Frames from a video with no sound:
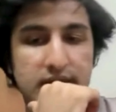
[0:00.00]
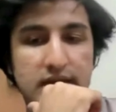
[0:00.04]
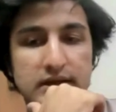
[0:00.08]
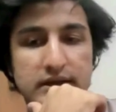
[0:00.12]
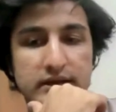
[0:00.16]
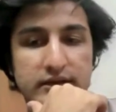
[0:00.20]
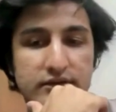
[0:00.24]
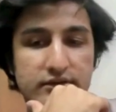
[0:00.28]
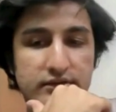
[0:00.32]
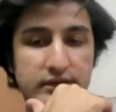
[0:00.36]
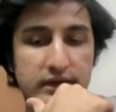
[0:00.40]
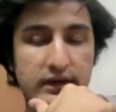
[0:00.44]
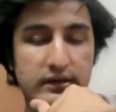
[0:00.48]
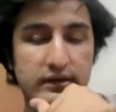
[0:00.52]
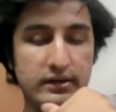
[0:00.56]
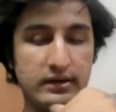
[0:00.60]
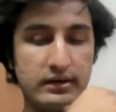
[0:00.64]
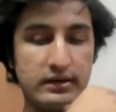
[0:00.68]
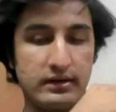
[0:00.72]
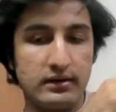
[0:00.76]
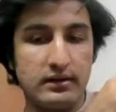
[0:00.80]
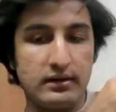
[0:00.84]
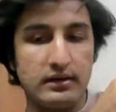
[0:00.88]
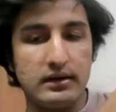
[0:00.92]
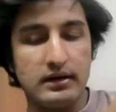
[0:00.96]
Ali
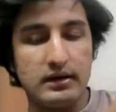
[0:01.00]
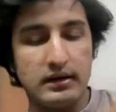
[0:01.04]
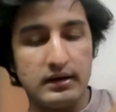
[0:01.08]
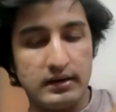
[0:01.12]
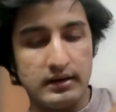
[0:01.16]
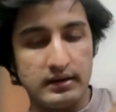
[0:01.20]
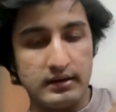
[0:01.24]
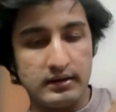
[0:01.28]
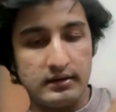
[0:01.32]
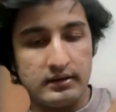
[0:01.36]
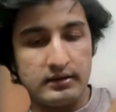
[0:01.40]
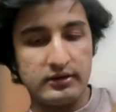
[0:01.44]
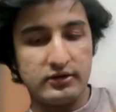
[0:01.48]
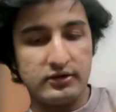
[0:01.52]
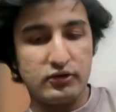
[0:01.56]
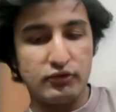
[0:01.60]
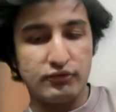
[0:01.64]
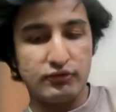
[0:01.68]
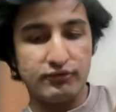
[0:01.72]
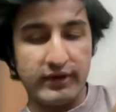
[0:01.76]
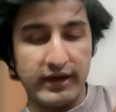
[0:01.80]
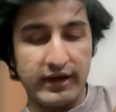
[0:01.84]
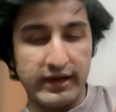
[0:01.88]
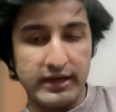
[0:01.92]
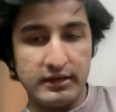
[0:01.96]
stated, to
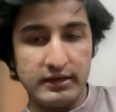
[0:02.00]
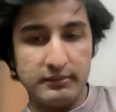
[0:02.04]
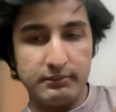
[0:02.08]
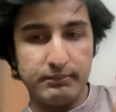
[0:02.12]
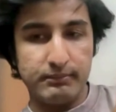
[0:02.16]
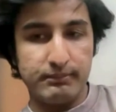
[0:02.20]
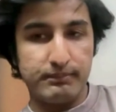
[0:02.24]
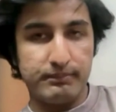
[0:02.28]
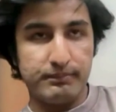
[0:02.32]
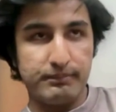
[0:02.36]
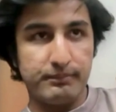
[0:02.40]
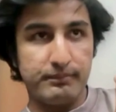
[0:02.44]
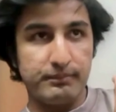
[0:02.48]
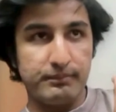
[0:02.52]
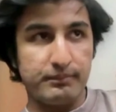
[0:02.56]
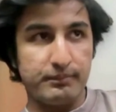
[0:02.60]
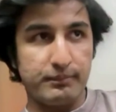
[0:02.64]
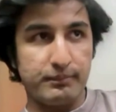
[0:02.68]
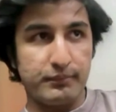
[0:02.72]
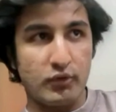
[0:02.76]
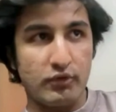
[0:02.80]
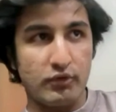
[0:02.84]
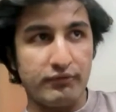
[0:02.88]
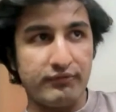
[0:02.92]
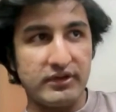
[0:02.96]
find
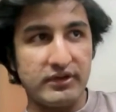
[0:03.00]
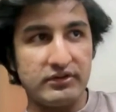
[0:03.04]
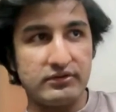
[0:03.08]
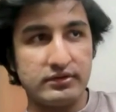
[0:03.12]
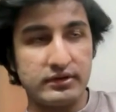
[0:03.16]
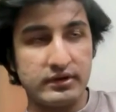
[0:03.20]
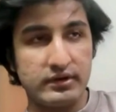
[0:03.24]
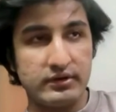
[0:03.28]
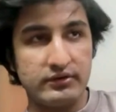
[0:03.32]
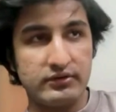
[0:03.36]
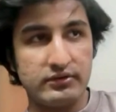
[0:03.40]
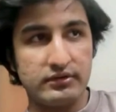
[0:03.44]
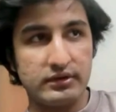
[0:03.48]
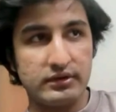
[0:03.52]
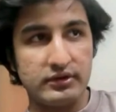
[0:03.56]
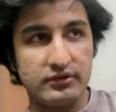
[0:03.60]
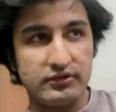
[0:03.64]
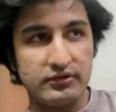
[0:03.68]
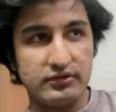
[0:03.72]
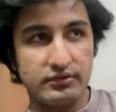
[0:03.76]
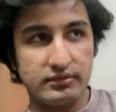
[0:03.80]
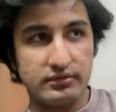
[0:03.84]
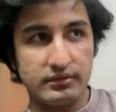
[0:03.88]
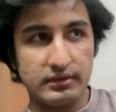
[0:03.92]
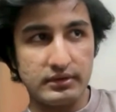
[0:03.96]
professors
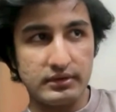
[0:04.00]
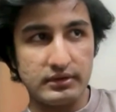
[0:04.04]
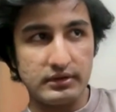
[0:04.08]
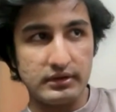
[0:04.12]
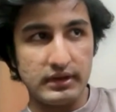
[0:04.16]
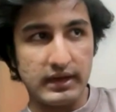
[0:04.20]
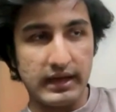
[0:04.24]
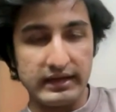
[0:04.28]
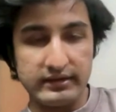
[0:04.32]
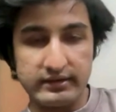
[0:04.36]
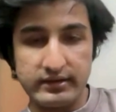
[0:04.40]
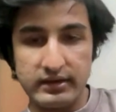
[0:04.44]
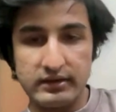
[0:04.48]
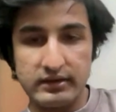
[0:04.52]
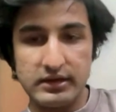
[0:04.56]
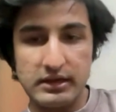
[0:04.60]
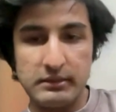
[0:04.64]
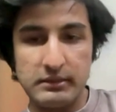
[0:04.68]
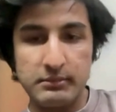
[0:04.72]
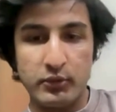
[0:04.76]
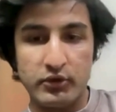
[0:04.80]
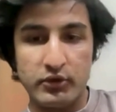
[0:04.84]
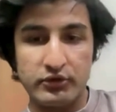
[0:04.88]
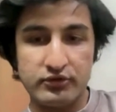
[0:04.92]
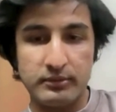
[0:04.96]
is, I think, the
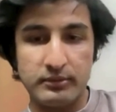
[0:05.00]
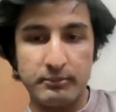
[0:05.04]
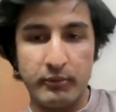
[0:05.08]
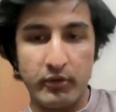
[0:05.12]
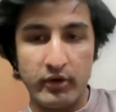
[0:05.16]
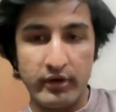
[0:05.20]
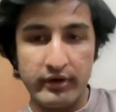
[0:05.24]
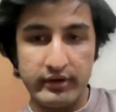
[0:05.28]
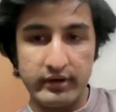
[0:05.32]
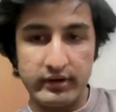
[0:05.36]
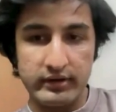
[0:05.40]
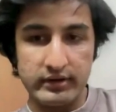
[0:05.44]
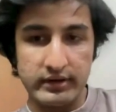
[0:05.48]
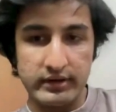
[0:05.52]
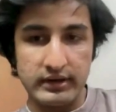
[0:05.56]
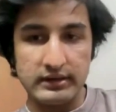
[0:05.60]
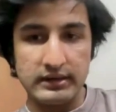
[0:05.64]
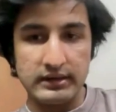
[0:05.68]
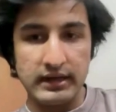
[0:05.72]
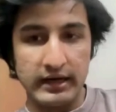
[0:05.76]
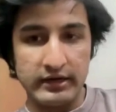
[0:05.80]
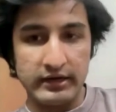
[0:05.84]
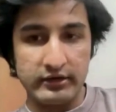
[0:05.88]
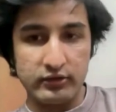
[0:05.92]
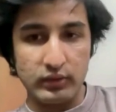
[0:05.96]
most important thing
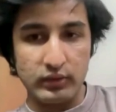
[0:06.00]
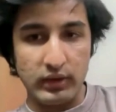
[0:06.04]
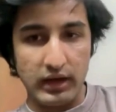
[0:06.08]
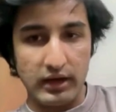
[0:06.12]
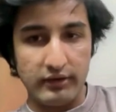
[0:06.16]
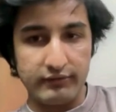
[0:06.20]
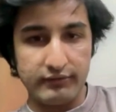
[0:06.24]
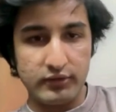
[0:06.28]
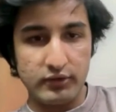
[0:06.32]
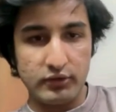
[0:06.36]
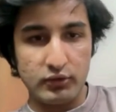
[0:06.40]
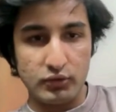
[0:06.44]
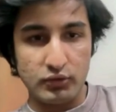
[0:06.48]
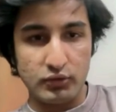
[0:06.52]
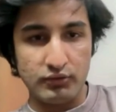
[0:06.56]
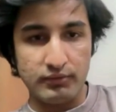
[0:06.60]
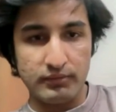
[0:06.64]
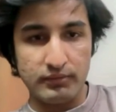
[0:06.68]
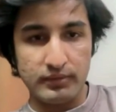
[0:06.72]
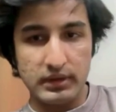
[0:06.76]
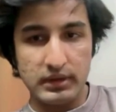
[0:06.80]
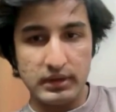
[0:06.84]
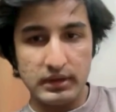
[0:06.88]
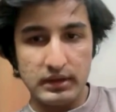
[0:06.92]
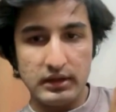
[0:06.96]
that you have to do
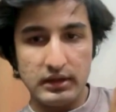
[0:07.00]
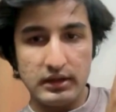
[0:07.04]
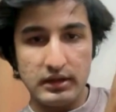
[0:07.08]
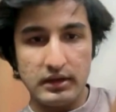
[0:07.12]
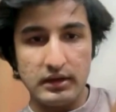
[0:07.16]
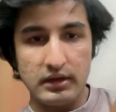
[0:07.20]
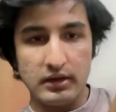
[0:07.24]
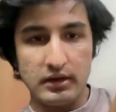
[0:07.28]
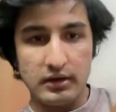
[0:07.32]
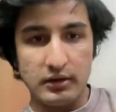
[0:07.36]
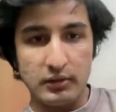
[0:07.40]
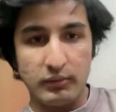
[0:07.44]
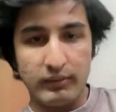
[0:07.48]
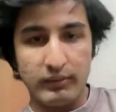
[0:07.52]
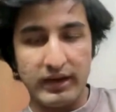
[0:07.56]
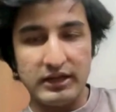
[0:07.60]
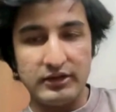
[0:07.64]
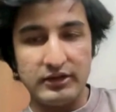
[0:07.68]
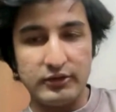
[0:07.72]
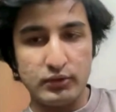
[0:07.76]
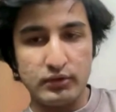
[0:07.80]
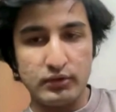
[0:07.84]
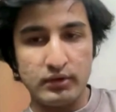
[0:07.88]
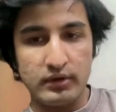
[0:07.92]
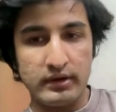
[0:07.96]
while
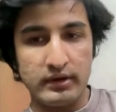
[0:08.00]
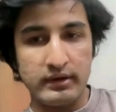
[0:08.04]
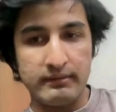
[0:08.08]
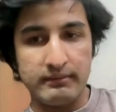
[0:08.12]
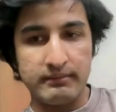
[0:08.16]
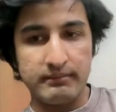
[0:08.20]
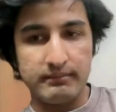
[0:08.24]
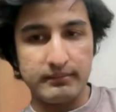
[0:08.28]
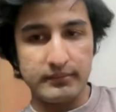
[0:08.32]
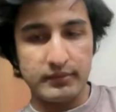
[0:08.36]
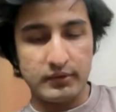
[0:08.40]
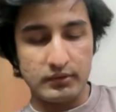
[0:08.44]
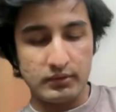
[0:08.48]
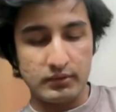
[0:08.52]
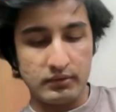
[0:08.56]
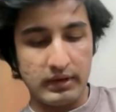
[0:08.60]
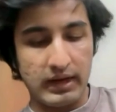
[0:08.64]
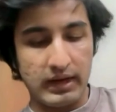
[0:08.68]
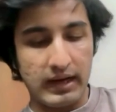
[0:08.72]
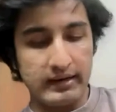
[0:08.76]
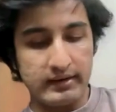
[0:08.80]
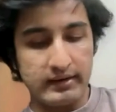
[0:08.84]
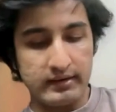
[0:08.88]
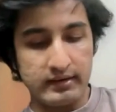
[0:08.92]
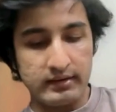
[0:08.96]
you are,
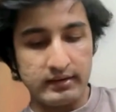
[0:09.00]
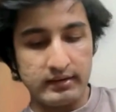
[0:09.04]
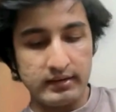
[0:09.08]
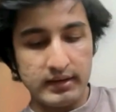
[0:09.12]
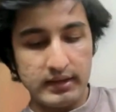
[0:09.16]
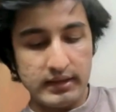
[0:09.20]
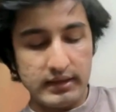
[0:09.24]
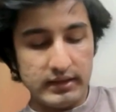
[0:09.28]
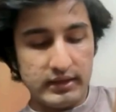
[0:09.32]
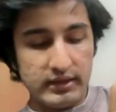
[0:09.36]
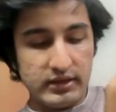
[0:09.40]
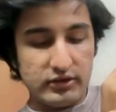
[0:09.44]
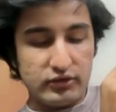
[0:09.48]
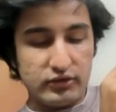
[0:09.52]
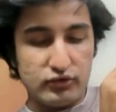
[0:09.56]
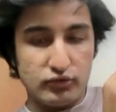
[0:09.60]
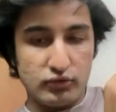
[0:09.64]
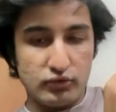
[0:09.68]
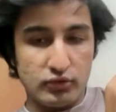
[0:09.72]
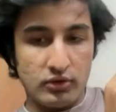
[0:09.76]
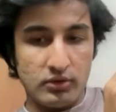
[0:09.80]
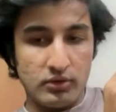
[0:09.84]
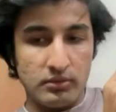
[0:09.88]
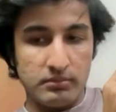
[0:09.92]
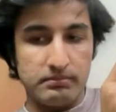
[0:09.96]
at it.
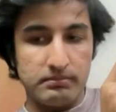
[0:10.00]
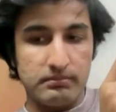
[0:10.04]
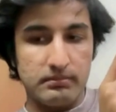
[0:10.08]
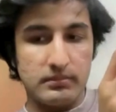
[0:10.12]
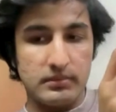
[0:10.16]
So